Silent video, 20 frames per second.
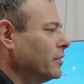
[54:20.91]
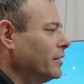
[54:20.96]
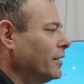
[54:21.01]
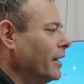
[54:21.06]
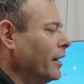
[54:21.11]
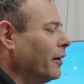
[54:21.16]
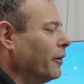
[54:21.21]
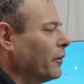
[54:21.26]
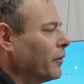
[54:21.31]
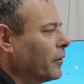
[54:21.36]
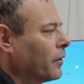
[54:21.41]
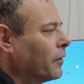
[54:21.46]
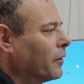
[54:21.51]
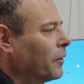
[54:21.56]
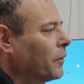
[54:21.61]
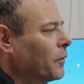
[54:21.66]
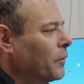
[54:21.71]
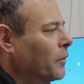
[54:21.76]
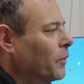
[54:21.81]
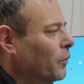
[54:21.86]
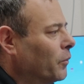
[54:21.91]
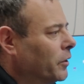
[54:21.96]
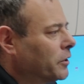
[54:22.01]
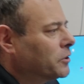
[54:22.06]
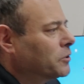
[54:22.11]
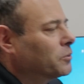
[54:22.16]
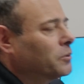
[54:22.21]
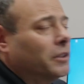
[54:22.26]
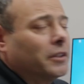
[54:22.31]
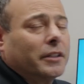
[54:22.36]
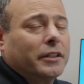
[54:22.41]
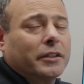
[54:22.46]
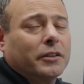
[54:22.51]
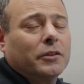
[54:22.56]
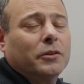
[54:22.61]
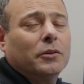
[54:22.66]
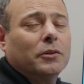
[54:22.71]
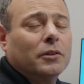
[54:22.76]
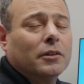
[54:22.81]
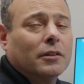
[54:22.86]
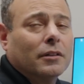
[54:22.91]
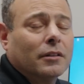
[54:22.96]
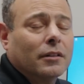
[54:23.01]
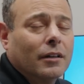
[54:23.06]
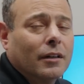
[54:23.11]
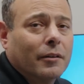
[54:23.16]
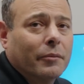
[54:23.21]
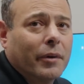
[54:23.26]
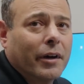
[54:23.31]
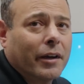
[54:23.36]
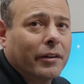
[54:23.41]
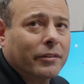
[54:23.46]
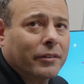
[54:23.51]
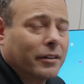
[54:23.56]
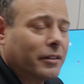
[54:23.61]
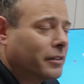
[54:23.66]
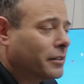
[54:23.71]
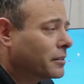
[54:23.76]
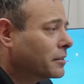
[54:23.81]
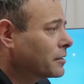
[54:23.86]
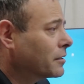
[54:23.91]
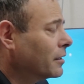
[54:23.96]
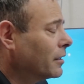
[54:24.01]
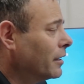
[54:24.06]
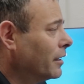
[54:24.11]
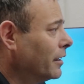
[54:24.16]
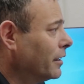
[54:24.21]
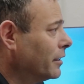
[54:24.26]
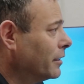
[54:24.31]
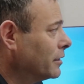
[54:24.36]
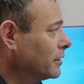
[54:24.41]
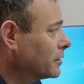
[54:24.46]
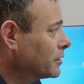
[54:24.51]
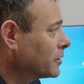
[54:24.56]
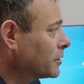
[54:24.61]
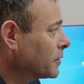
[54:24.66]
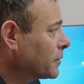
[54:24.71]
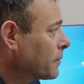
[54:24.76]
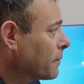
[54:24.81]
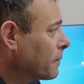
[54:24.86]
Now, what's really cool about this is